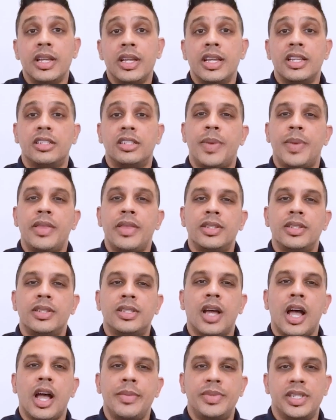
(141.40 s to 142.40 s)
Spend the
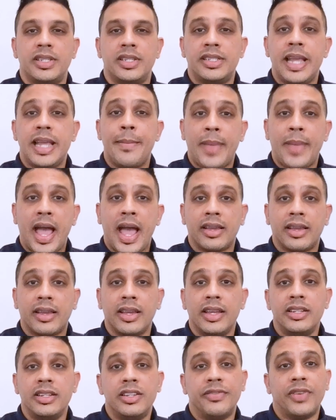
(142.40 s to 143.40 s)
time to step back
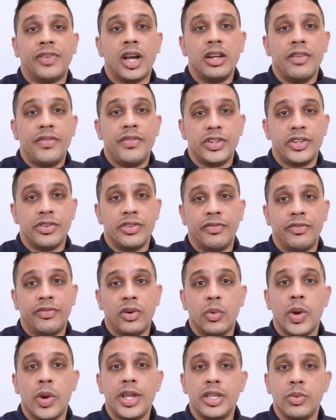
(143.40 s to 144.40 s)
and define a vision for
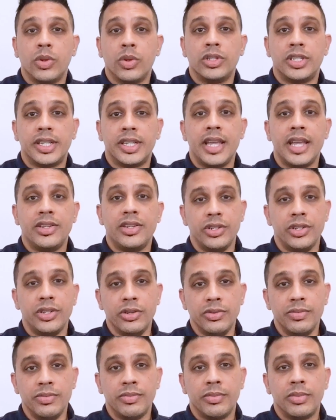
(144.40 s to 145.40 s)
where you want to get to.
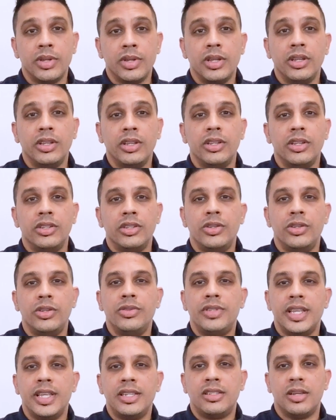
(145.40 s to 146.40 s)
Use
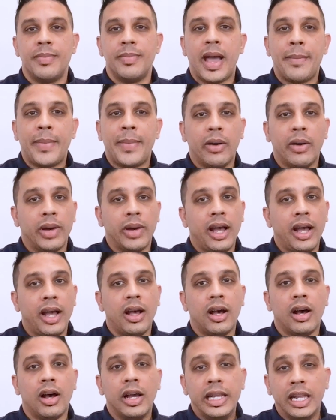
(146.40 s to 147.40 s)
this to map out at a
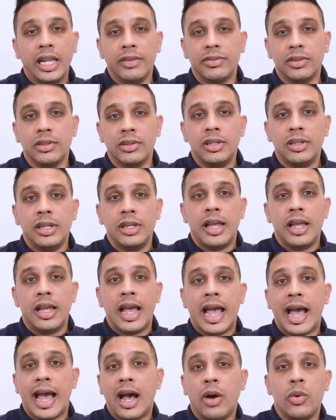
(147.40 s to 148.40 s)
high level
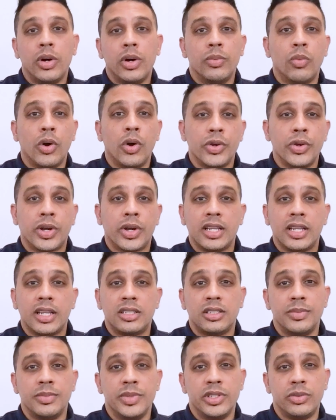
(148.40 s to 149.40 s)
how and what your
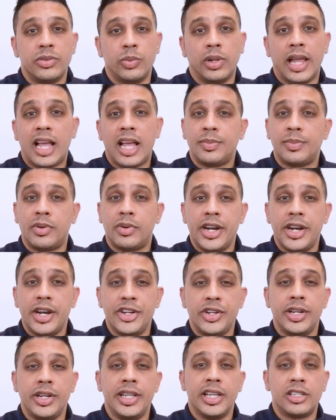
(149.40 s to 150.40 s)
customers will
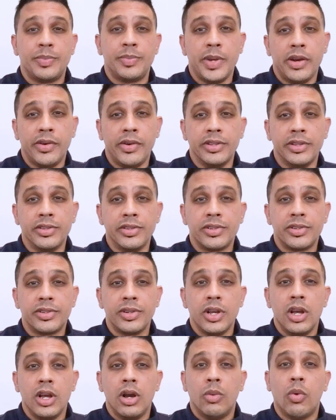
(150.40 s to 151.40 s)
aspirationally experience,
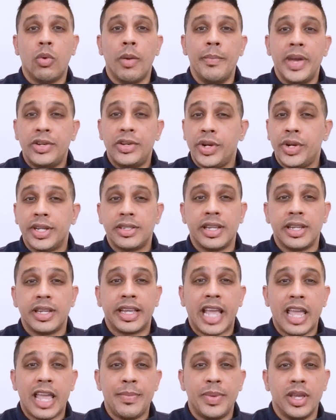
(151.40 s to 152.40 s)
what metrics and
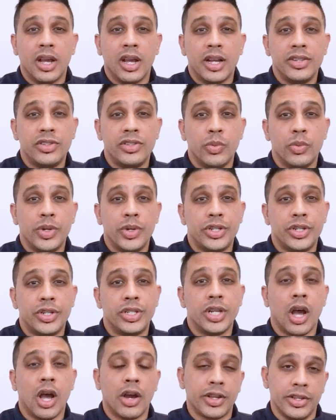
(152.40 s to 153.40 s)
KPIs you wish to
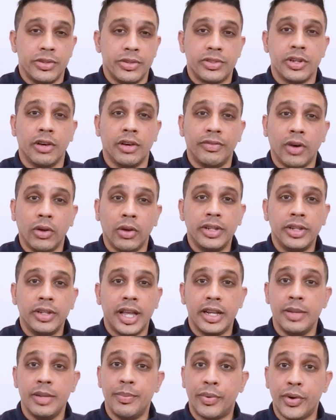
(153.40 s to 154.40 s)
target yourself on
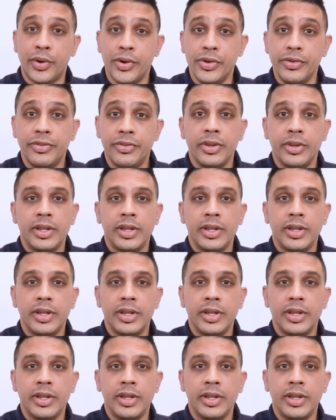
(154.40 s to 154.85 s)
and improve,